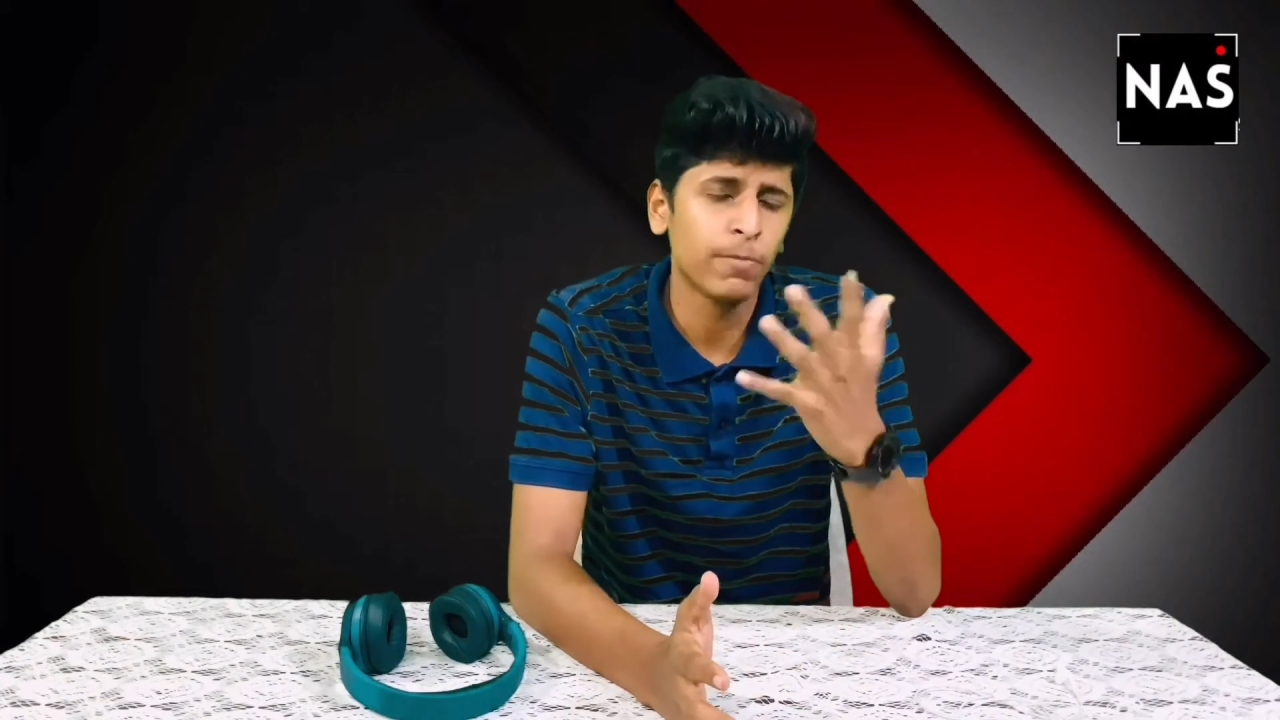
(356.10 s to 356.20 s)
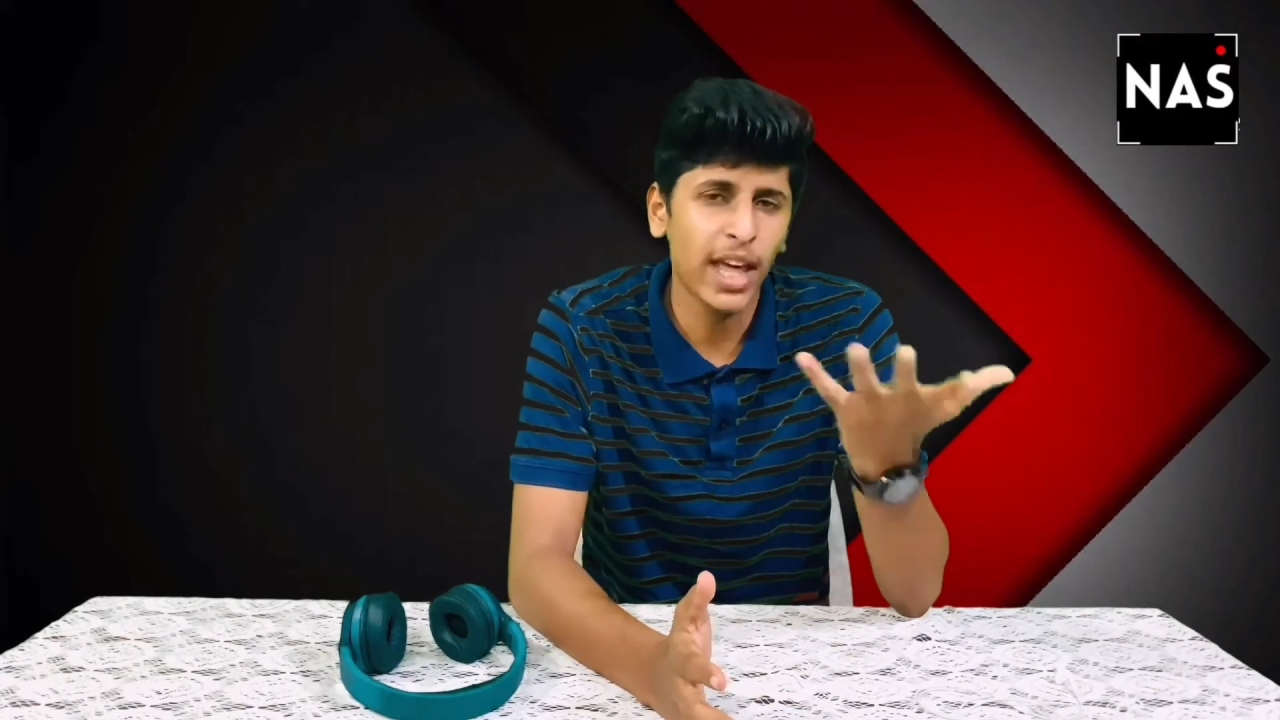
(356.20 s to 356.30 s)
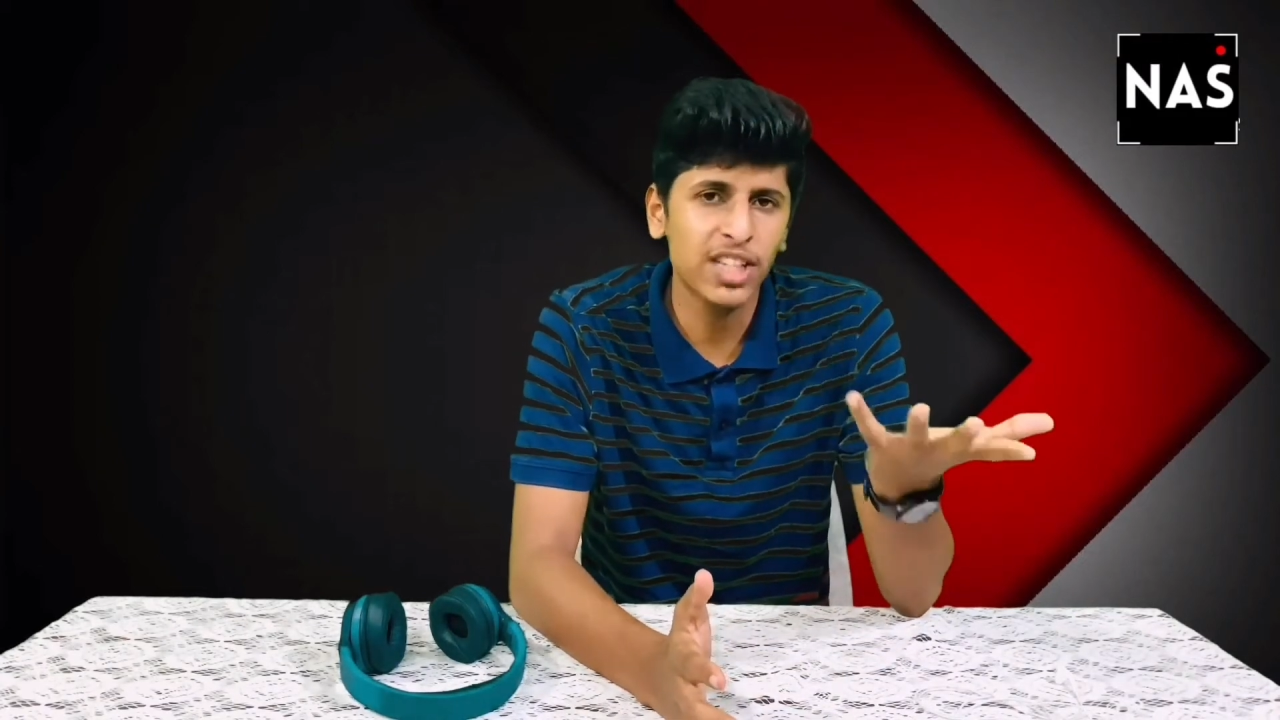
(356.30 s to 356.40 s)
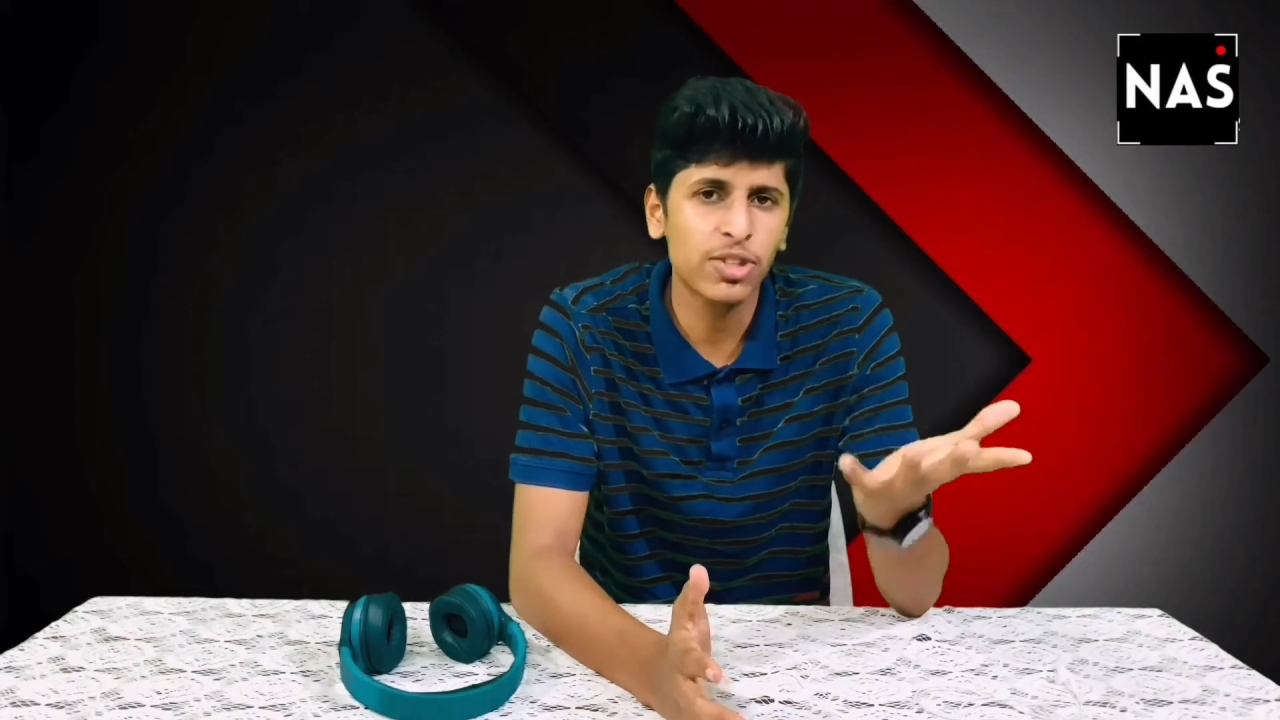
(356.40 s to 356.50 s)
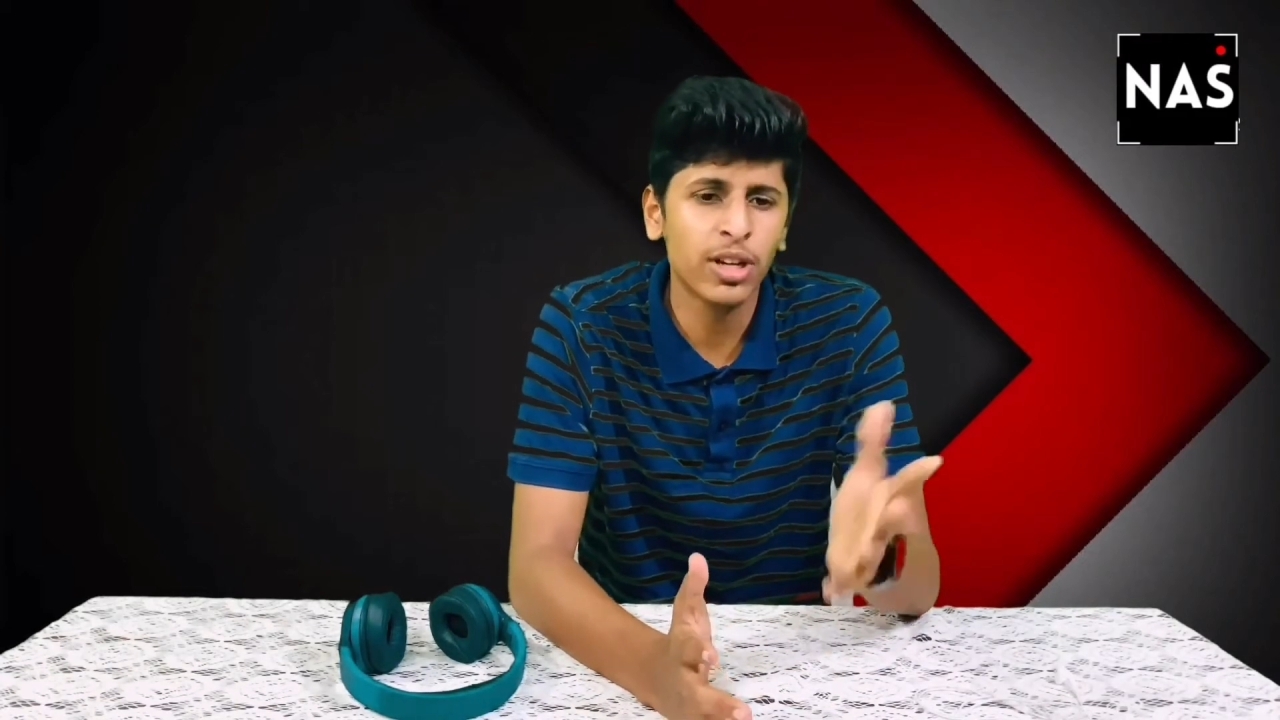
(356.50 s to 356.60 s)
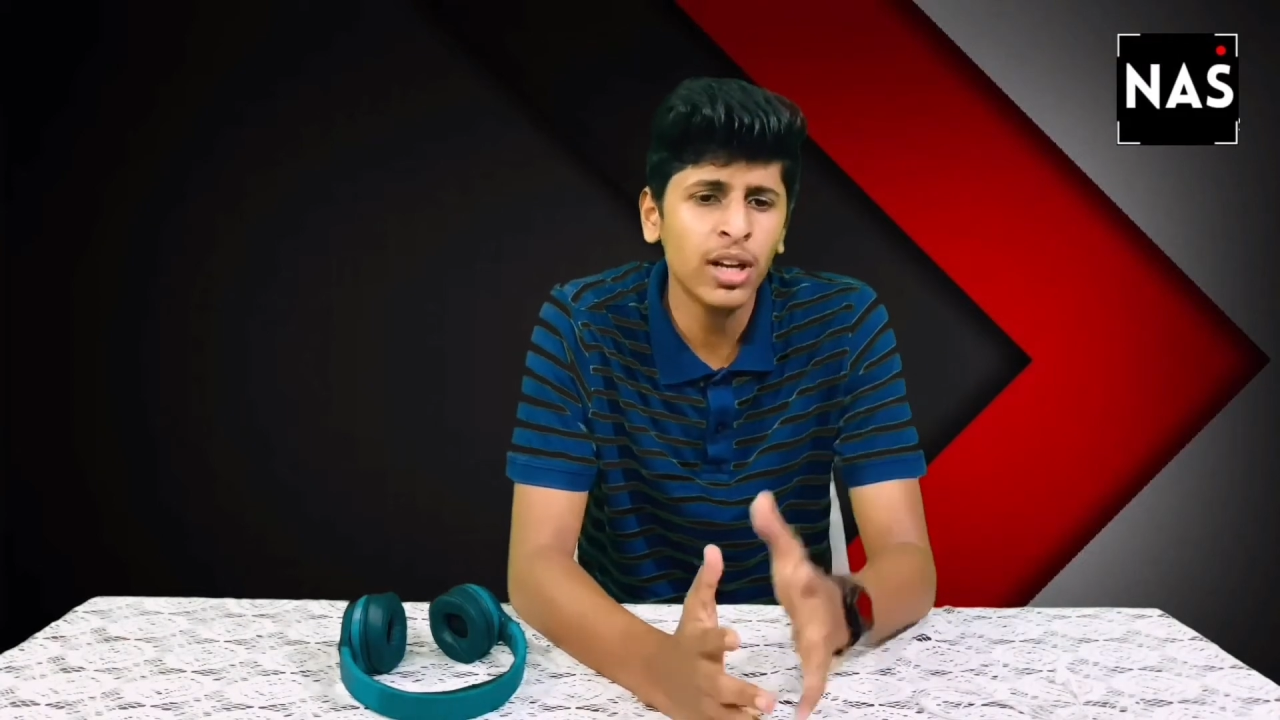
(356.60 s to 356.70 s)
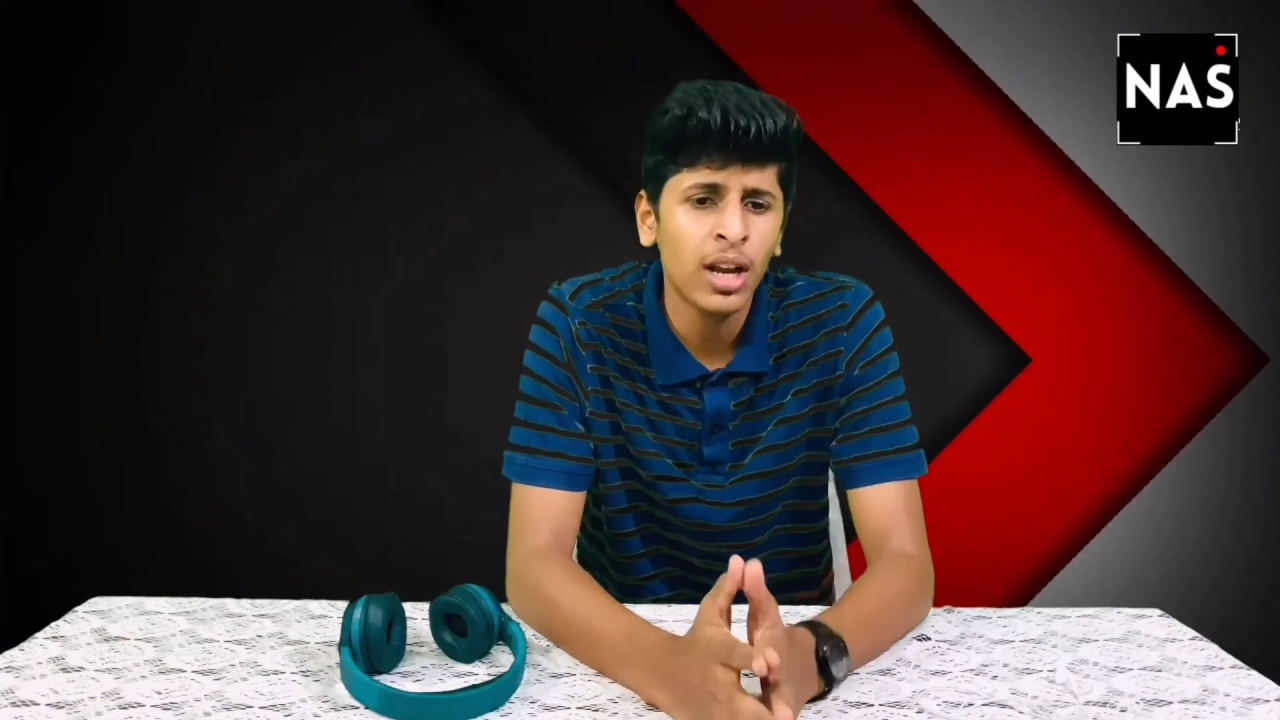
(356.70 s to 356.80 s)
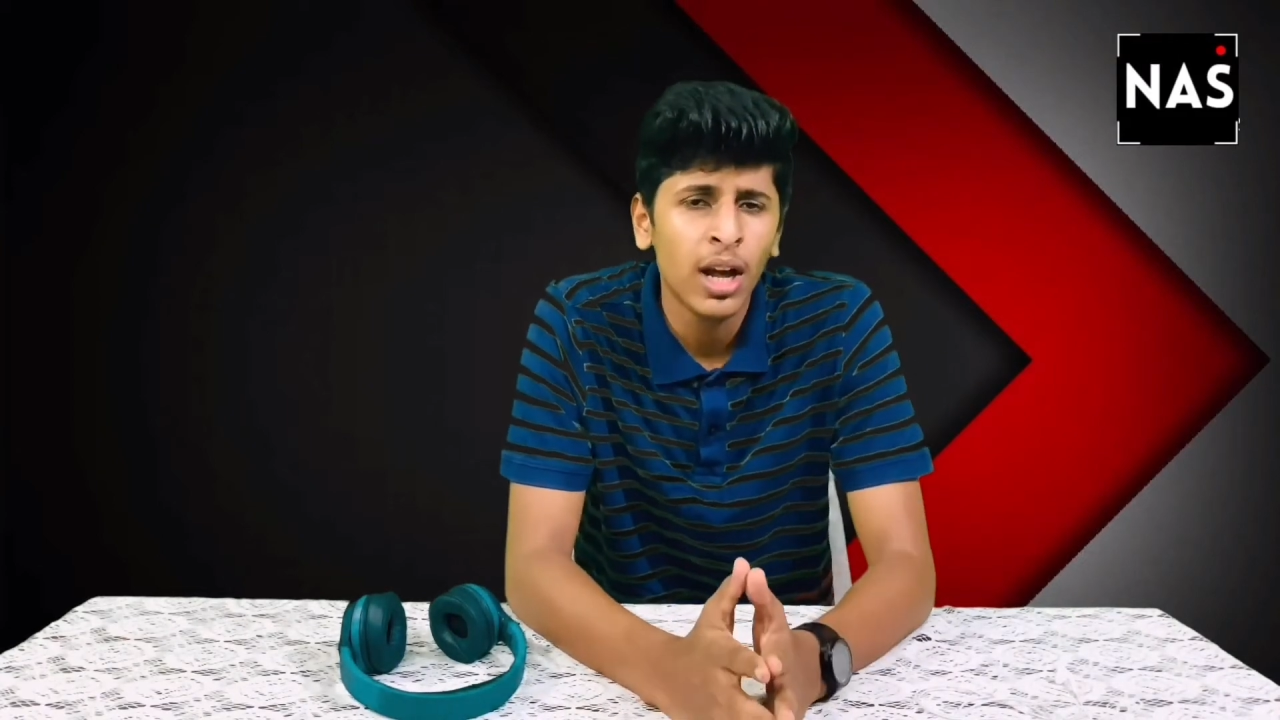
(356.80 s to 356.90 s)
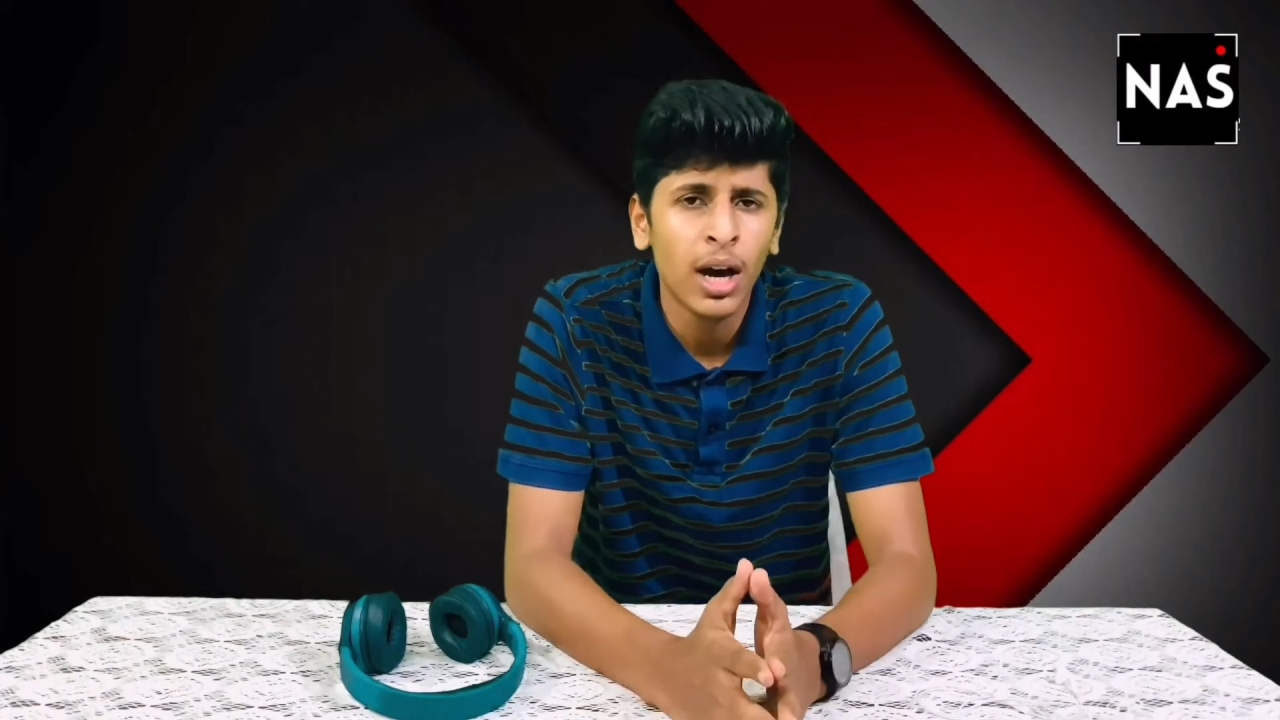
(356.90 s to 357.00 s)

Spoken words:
natural,